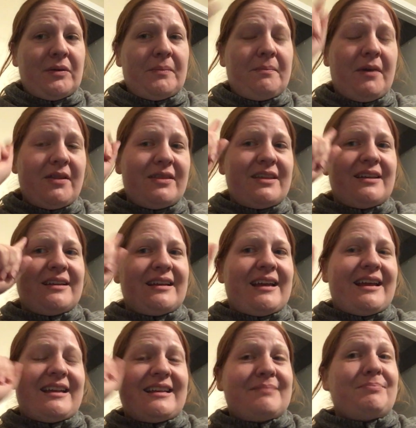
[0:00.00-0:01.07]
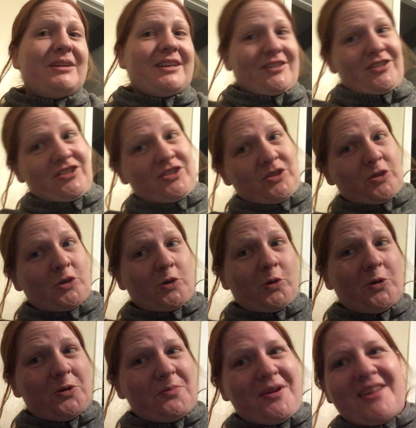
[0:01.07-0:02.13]
month, and because it's a
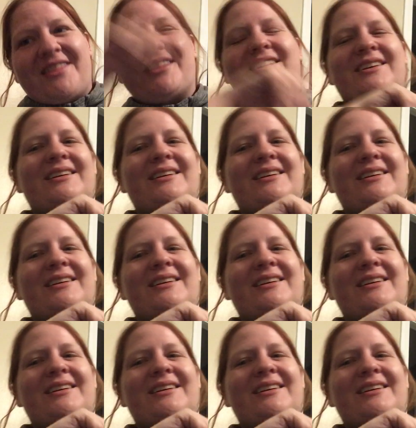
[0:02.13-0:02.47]
shorter month,